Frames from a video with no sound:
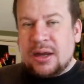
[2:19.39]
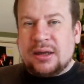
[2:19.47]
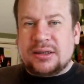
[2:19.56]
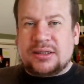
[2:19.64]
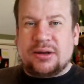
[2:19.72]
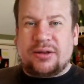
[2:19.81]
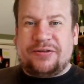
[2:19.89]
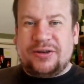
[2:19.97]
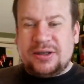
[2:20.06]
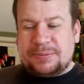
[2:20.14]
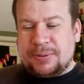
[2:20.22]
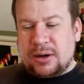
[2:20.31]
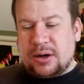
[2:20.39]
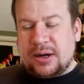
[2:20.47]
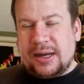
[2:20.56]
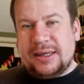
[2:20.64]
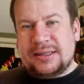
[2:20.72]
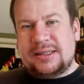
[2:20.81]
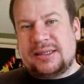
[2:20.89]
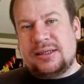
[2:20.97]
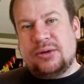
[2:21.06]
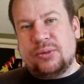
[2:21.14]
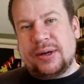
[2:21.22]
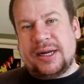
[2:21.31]
so the first part
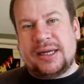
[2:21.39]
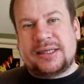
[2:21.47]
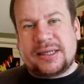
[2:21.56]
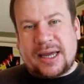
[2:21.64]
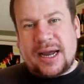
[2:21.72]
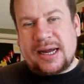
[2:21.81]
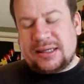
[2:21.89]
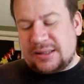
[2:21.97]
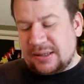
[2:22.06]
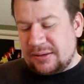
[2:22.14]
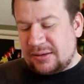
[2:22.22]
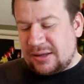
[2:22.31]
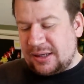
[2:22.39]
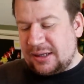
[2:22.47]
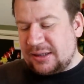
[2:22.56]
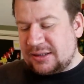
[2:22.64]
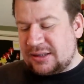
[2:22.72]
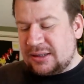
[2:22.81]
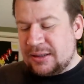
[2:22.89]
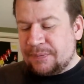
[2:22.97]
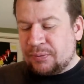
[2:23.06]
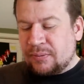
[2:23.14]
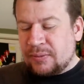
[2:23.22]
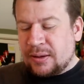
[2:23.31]
is we need to get these
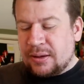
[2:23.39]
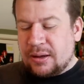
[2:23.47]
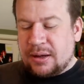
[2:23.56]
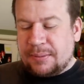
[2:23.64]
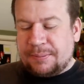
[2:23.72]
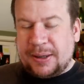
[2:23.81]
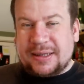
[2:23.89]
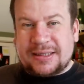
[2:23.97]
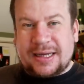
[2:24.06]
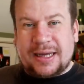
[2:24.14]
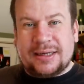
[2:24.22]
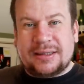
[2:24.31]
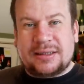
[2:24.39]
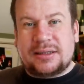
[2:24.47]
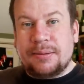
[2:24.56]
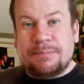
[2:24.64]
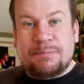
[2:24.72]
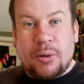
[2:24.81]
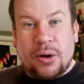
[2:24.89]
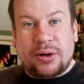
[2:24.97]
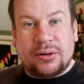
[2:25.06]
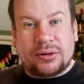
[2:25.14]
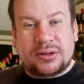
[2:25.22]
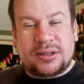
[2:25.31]
pig skins
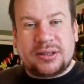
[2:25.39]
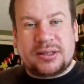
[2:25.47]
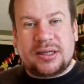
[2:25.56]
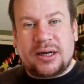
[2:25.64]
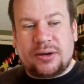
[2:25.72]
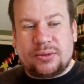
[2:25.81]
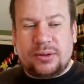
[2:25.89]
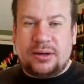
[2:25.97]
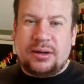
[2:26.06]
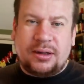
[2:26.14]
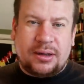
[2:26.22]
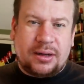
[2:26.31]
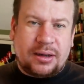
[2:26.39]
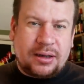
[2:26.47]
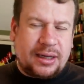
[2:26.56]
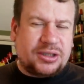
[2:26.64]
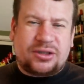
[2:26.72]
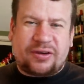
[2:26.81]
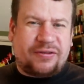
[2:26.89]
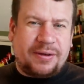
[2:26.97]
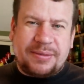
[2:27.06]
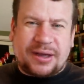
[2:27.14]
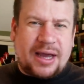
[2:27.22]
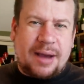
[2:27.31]
boiled so let's just flip
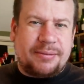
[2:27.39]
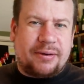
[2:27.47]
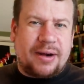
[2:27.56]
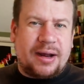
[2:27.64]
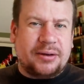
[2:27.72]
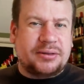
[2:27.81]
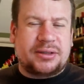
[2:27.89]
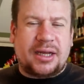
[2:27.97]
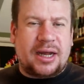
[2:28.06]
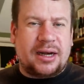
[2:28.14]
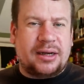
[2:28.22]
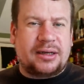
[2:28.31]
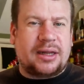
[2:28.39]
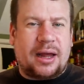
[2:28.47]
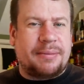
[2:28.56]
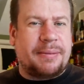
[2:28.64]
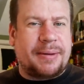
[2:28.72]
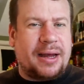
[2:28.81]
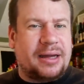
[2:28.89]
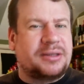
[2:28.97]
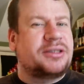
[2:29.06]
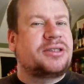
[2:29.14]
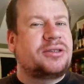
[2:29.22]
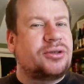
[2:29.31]
the camera around and I'll be better
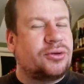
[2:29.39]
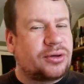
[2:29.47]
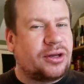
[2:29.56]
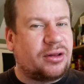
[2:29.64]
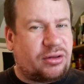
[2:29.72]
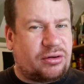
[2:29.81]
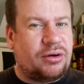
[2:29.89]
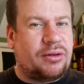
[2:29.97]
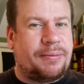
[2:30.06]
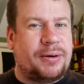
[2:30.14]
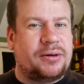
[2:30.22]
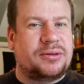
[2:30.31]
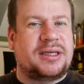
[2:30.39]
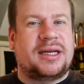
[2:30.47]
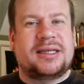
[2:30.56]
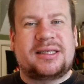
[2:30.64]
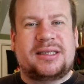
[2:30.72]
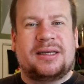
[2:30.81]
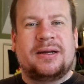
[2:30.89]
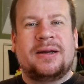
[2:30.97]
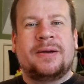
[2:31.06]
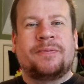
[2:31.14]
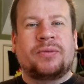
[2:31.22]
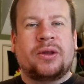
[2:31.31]
to talk you through the process
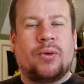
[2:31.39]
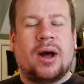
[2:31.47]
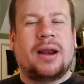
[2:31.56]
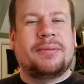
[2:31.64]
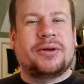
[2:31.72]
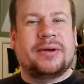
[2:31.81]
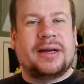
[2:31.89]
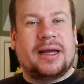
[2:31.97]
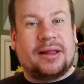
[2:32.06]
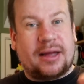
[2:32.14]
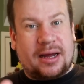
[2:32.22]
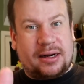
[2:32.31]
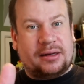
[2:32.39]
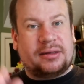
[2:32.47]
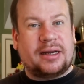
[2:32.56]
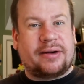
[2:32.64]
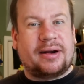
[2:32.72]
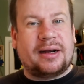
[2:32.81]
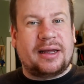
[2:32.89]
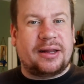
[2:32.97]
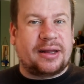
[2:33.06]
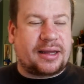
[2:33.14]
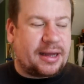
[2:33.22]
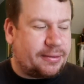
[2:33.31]
while I'm doing it than directly at
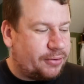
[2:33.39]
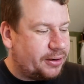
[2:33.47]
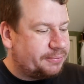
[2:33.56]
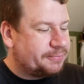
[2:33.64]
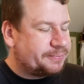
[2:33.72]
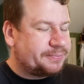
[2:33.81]
the camera.